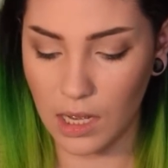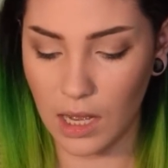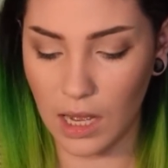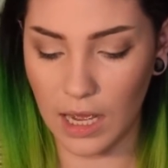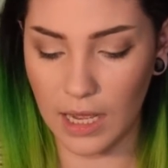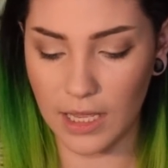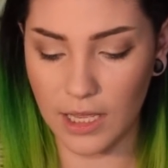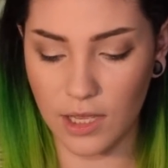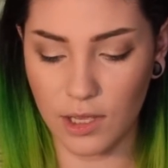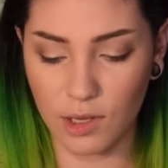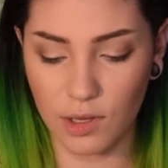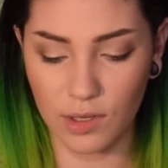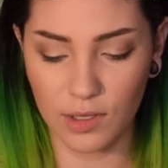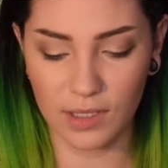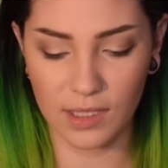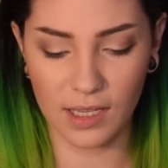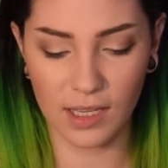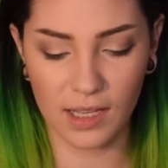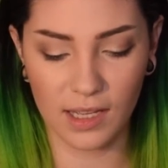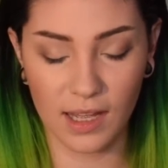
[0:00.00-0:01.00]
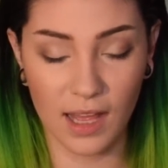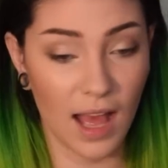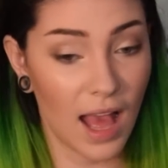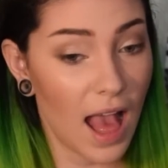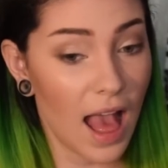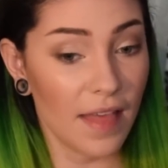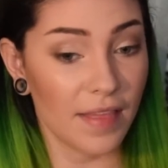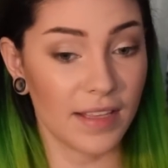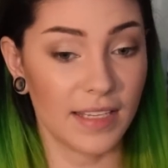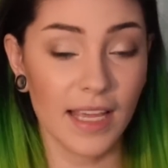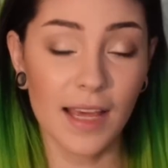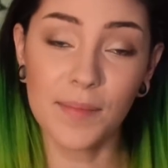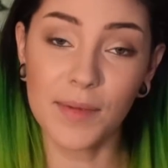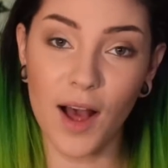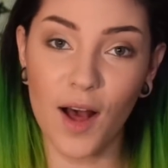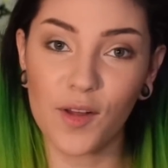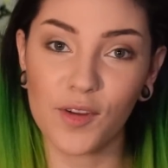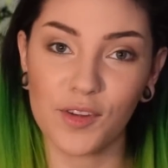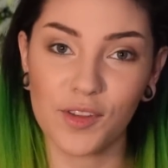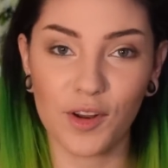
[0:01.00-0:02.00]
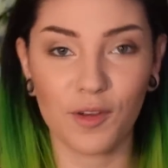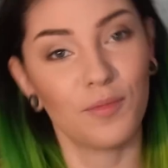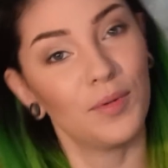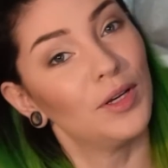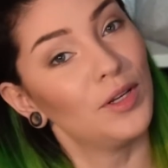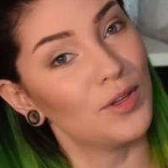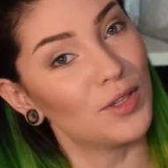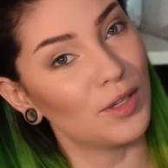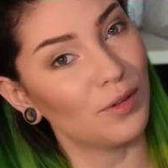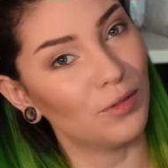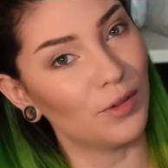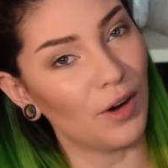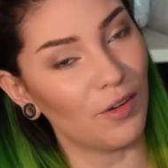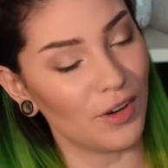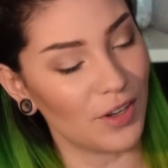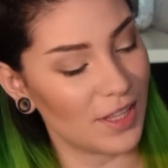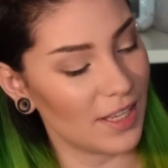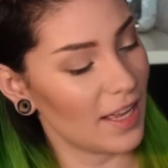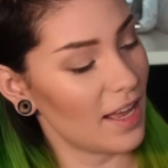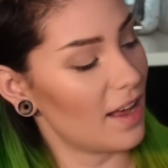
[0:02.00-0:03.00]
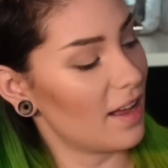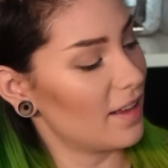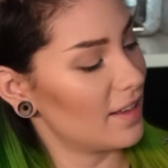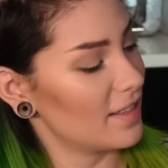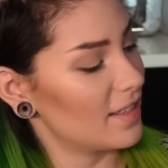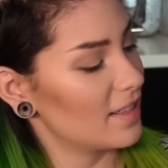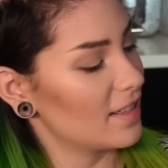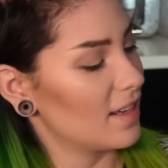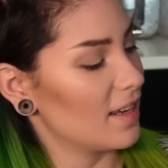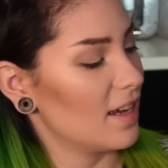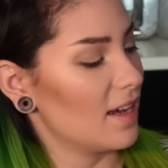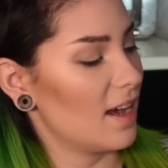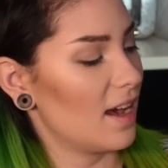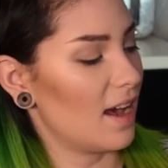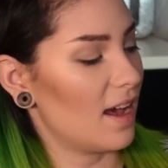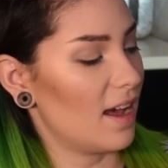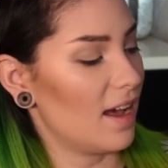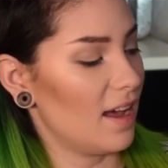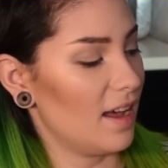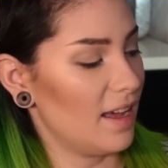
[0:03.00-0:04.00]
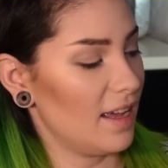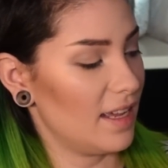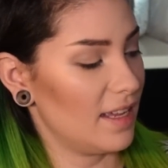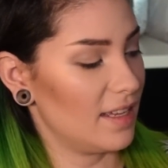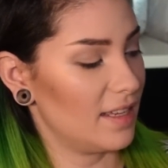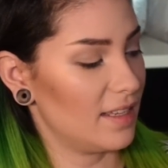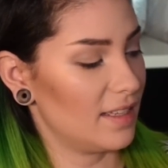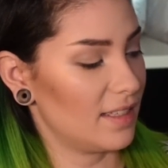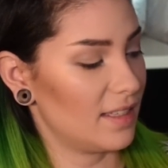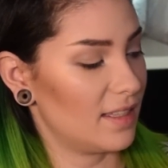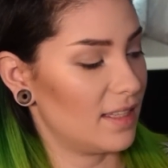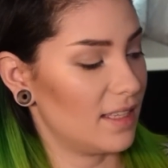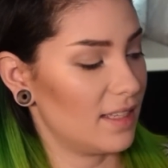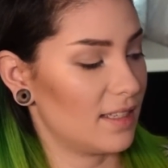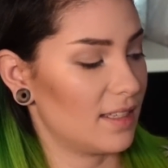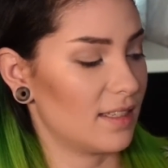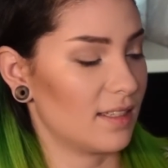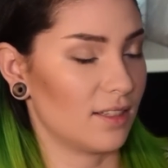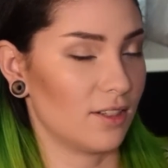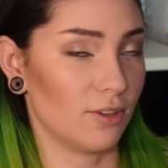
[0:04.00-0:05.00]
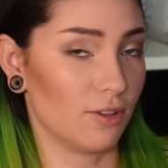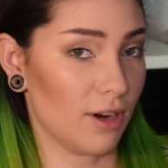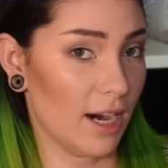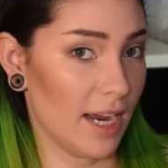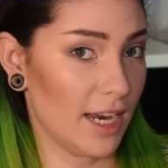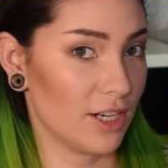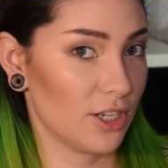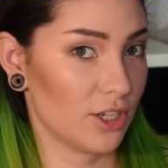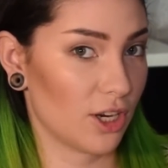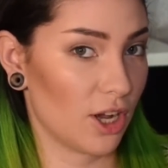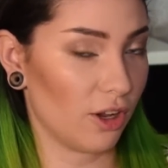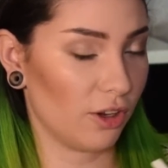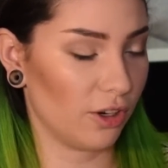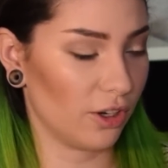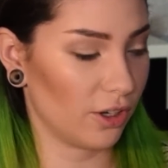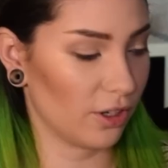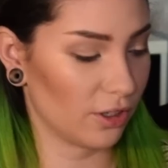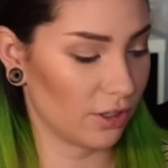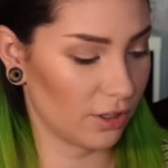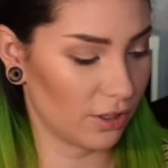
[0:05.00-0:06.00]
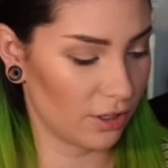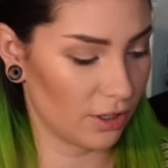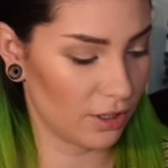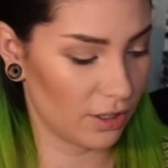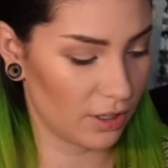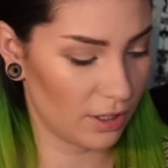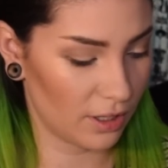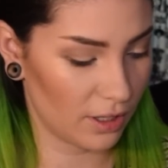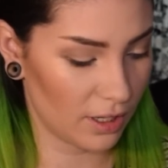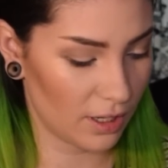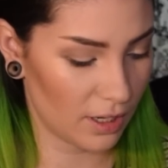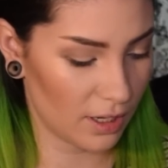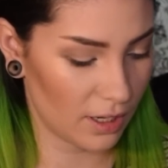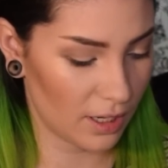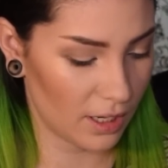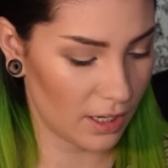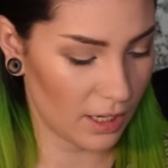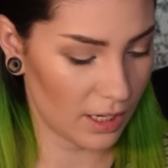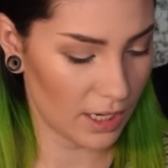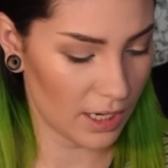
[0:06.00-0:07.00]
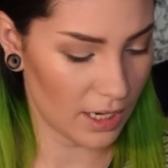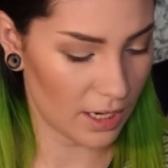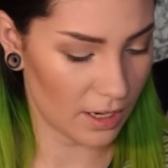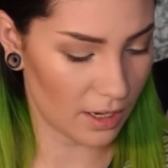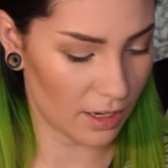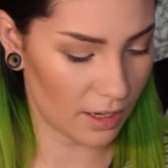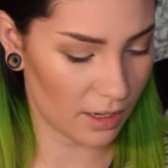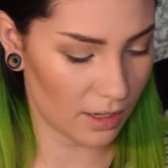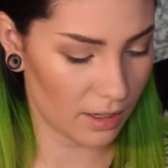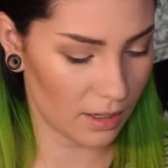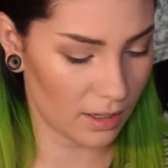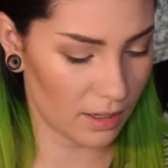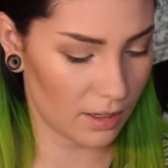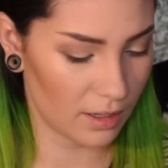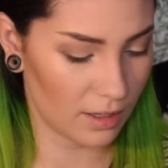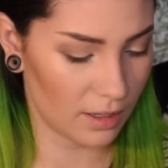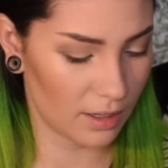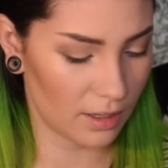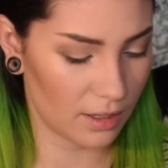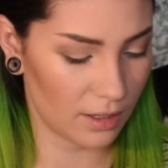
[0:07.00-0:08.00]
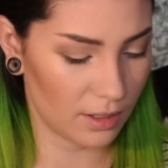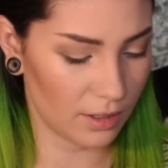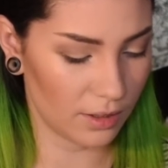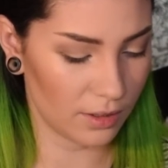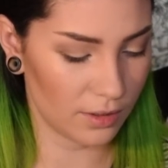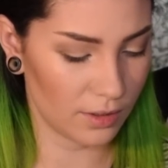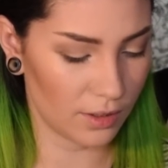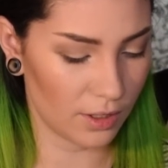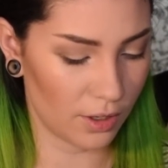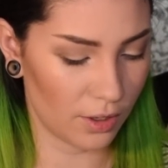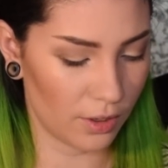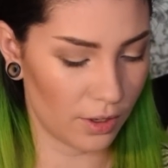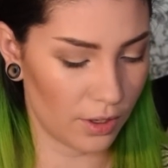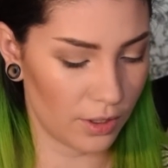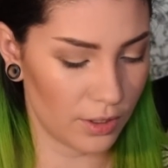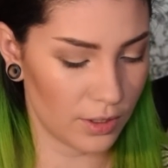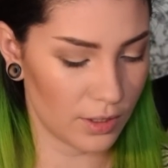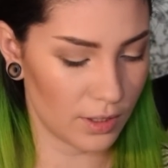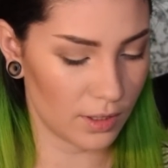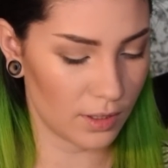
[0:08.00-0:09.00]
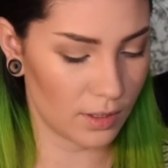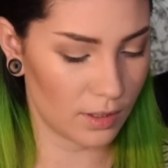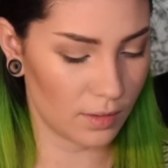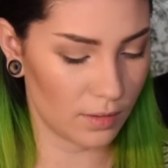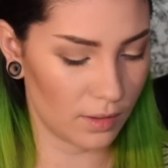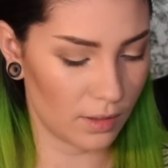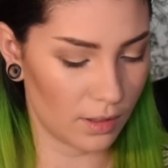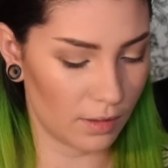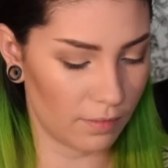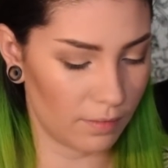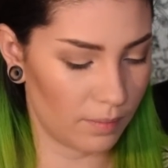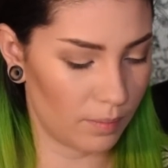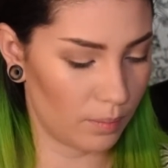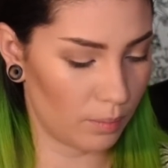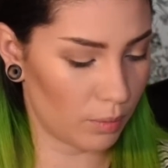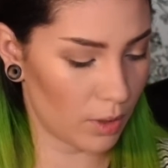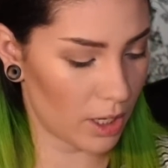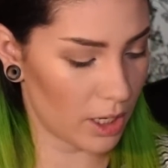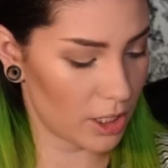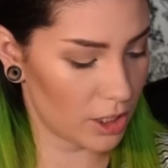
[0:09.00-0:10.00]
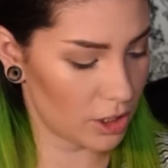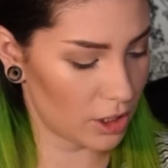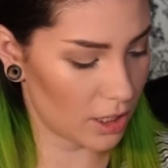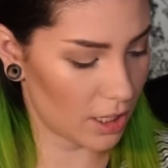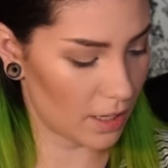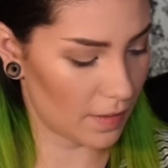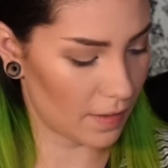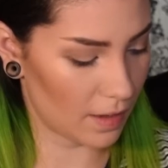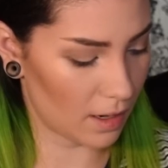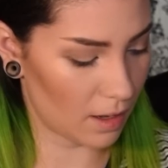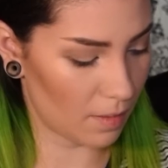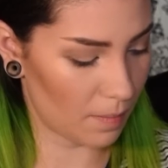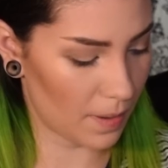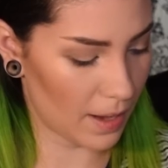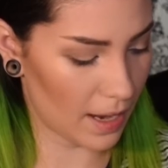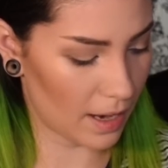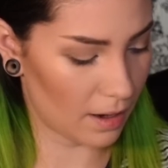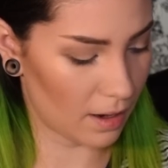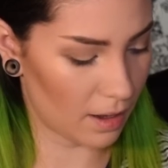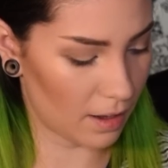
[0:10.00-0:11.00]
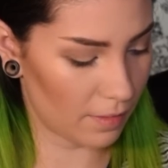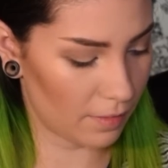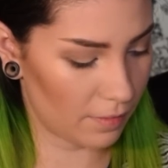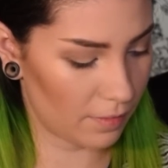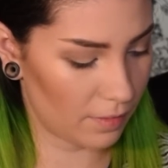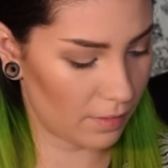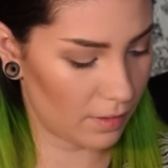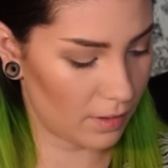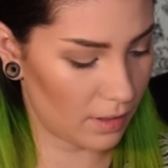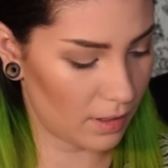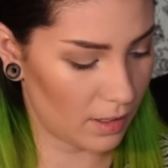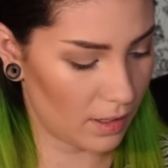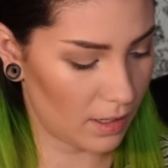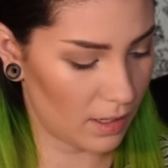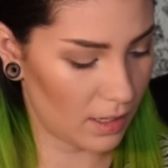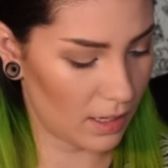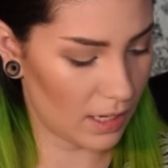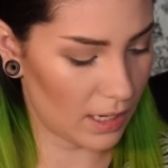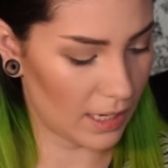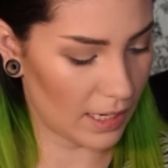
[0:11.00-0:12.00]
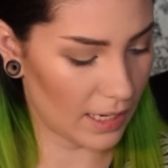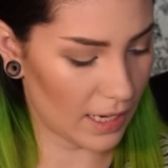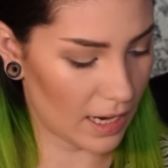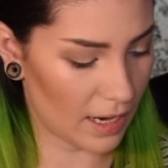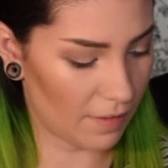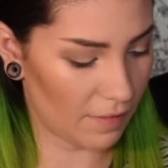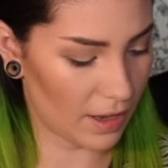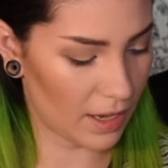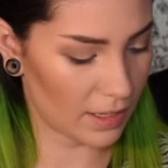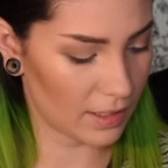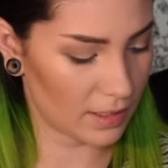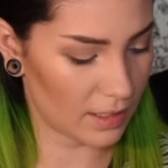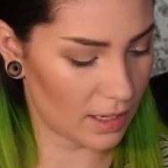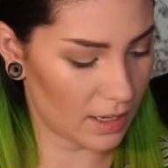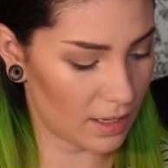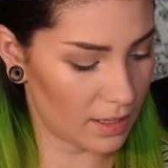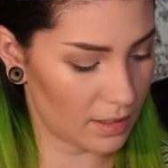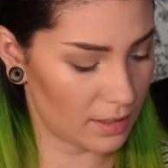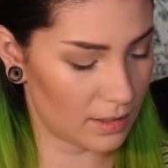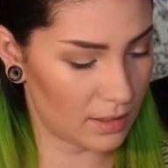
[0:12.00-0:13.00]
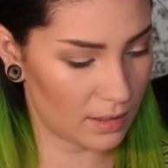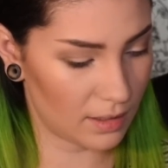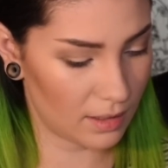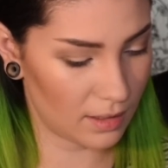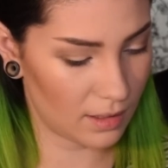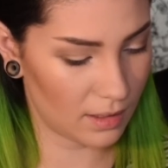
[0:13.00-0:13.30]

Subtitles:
I use the same color that I've been using for everything else, is this grayish color here. So I'll use the brush, and then I'll pat off any kind of excess.